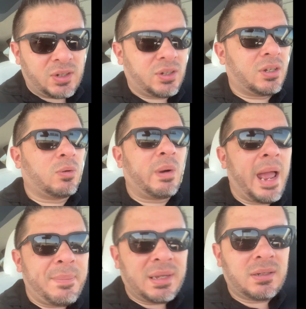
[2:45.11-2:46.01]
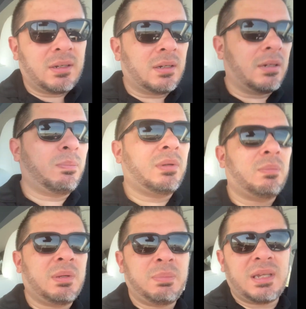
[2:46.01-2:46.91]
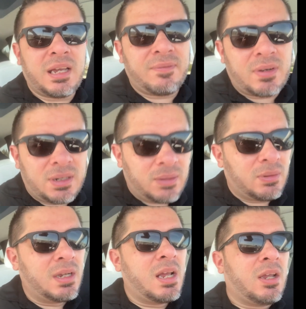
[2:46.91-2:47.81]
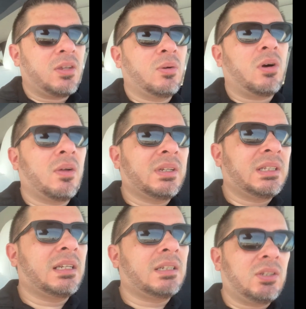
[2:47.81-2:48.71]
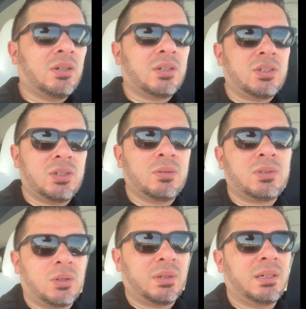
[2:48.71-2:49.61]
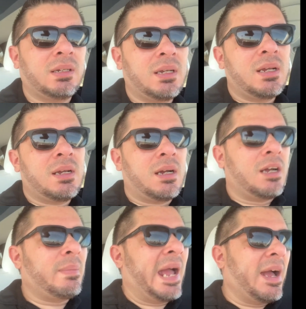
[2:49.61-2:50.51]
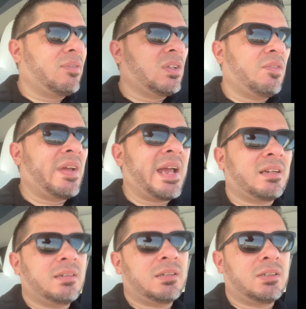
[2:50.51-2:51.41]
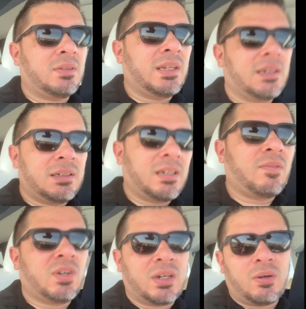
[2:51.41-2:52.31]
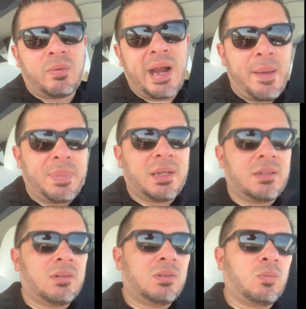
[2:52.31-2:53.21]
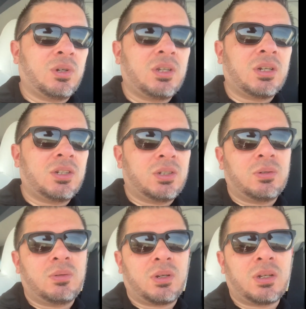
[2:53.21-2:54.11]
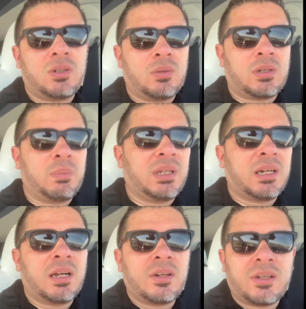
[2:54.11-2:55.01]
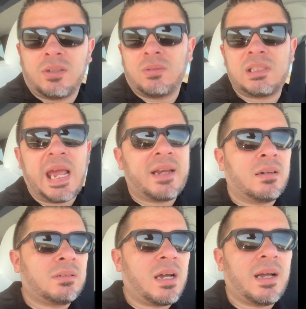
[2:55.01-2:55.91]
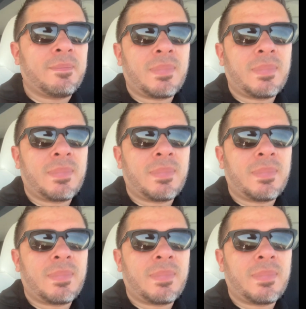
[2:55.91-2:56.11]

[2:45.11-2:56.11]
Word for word: You're gonna wrap it. You're gonna put P P F on it. You know all these things that you could do to it um, after the fact. So then, if you're gonna wrap it, what are you gonna do? Are you gonna do a complete color? You can do satin on top.